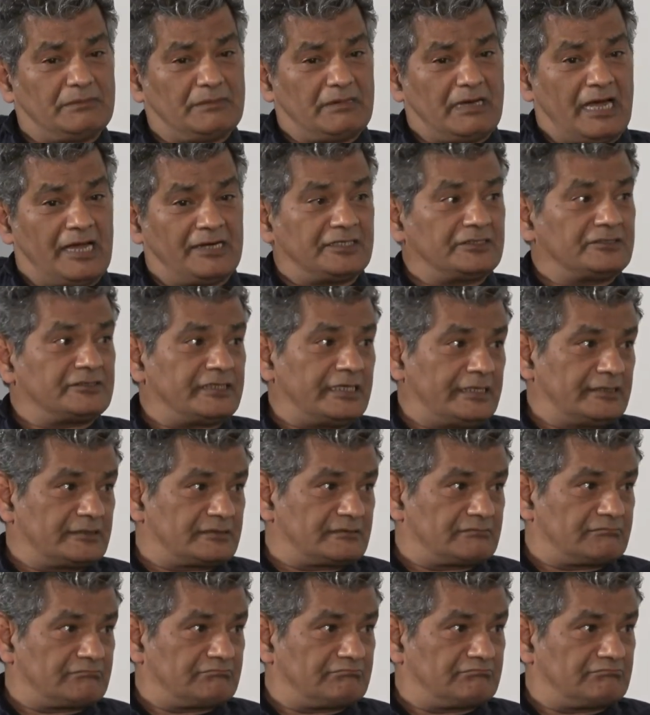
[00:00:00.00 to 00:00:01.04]
under
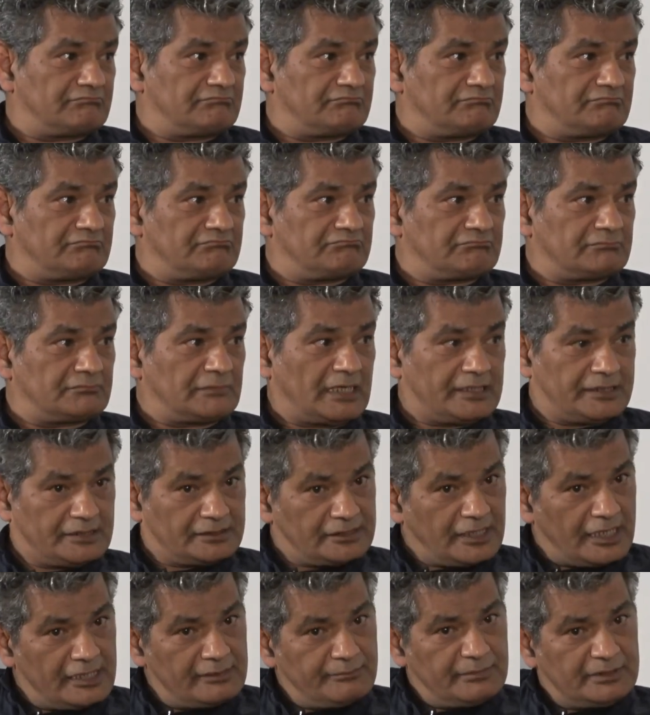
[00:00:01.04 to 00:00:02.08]
threat, under
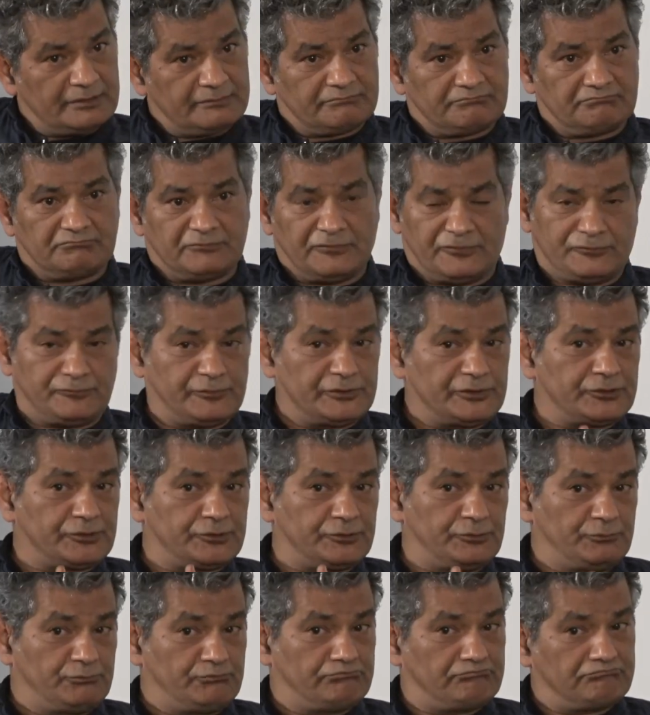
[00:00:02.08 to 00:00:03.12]
Taliban, which was
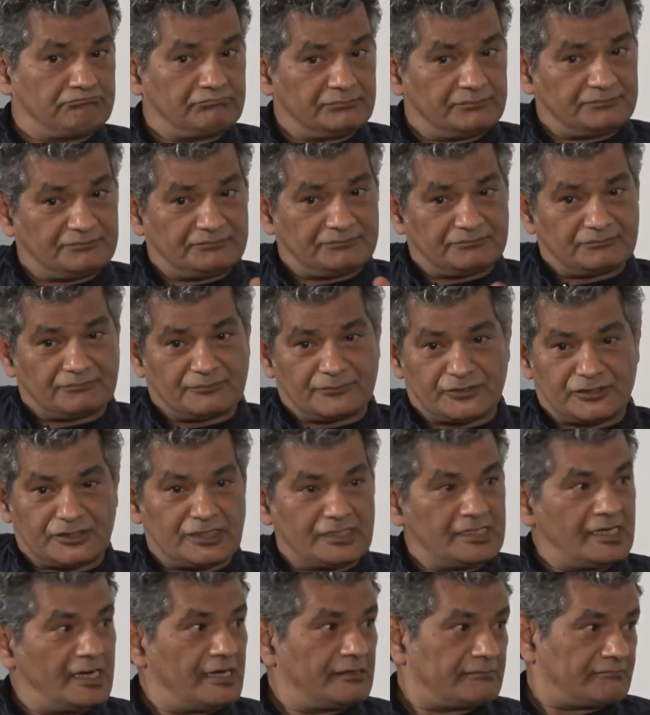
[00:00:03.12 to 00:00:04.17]
true,
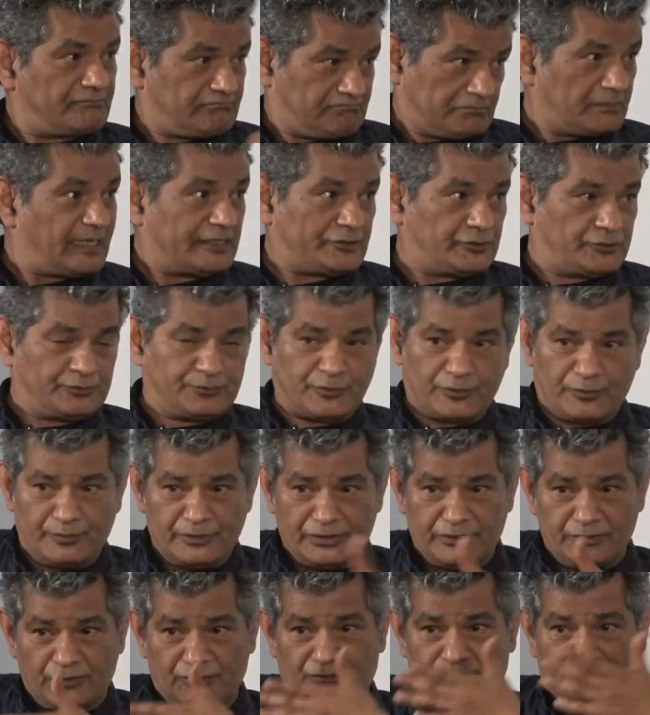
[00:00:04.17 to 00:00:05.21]
still are, as you
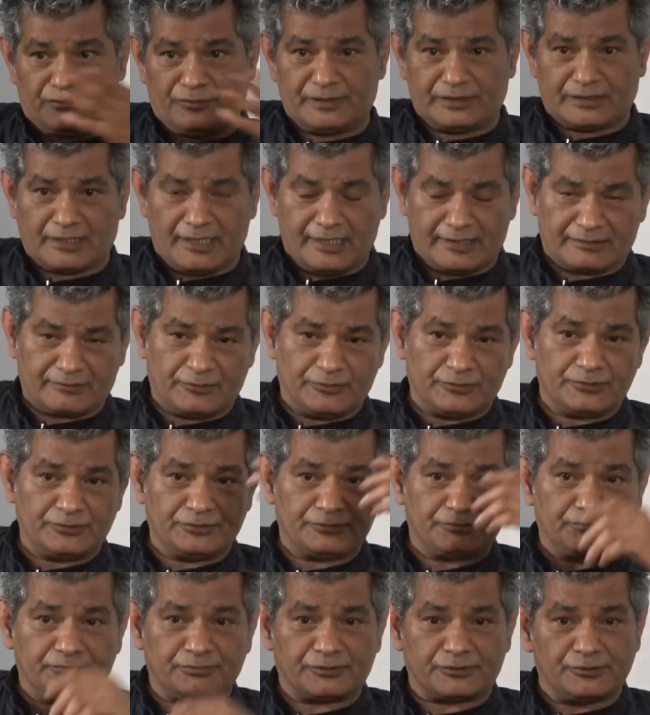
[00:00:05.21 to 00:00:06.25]
probably know. Women can't go to
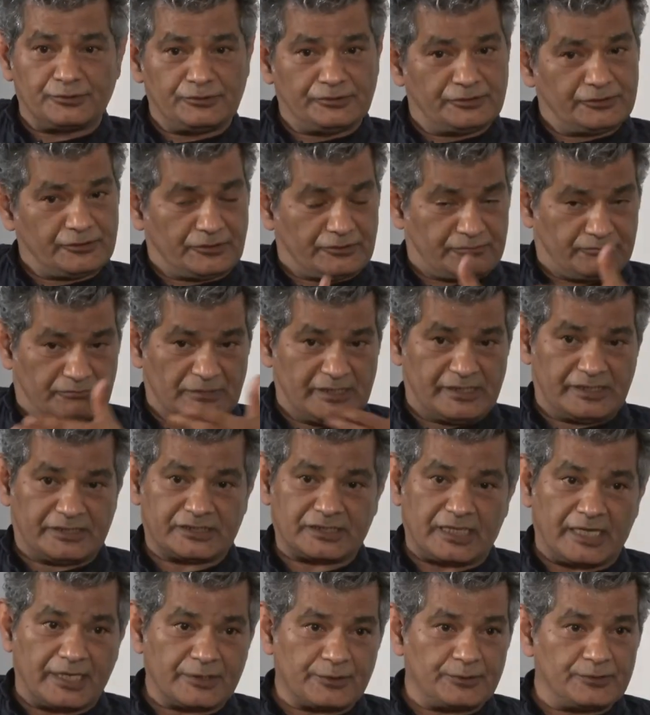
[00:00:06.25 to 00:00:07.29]
schools, or girls
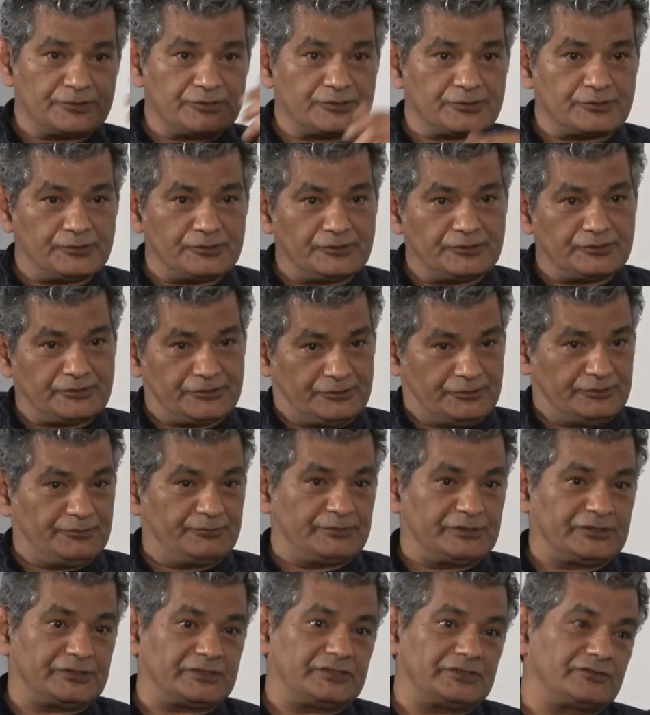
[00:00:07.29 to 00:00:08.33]
can't go to schools or
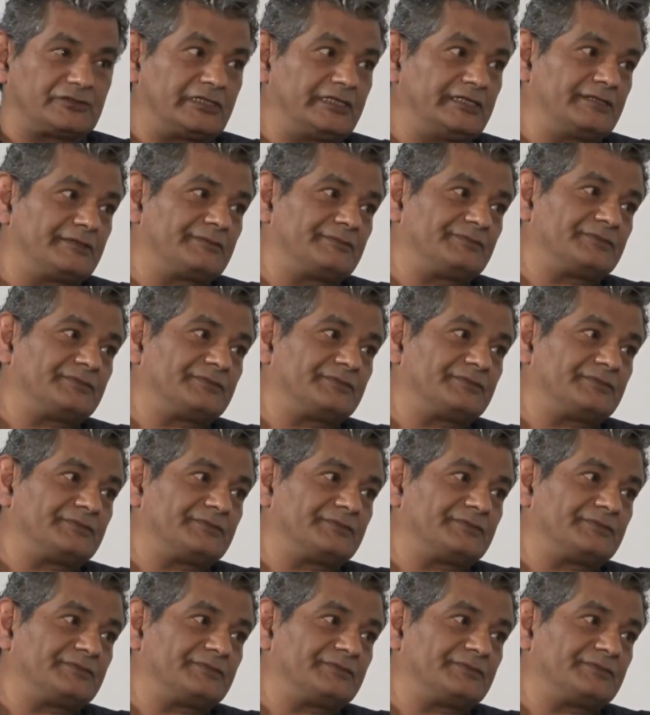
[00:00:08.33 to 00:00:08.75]
universities, right?